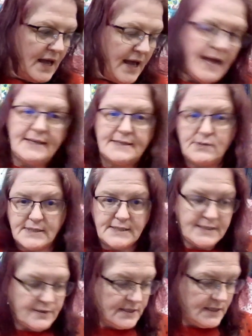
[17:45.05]
And Susan,
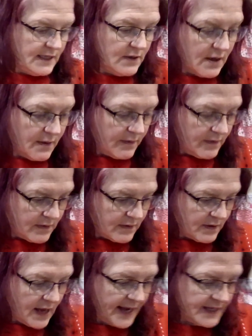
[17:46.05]
seriously,
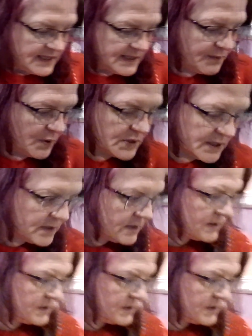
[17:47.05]
kindest person.